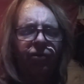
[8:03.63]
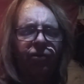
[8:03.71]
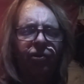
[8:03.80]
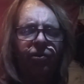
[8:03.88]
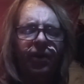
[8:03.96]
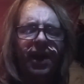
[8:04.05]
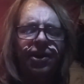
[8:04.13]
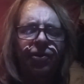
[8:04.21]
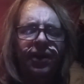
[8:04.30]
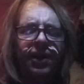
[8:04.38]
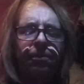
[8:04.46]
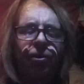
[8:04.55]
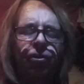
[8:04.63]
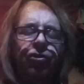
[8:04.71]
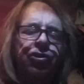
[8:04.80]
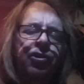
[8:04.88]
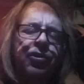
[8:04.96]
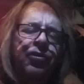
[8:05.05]
gray-green
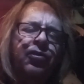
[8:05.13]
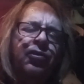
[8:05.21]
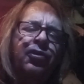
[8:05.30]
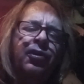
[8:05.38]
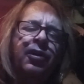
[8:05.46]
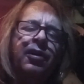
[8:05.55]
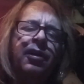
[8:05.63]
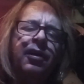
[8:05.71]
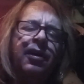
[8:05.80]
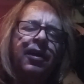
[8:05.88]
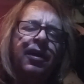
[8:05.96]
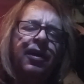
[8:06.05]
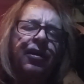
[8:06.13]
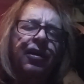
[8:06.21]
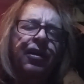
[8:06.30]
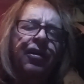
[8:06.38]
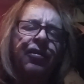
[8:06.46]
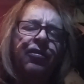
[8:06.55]
bushes stood
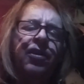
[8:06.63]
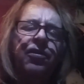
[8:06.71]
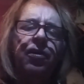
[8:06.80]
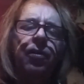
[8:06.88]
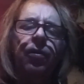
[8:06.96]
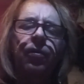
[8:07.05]
sentinel.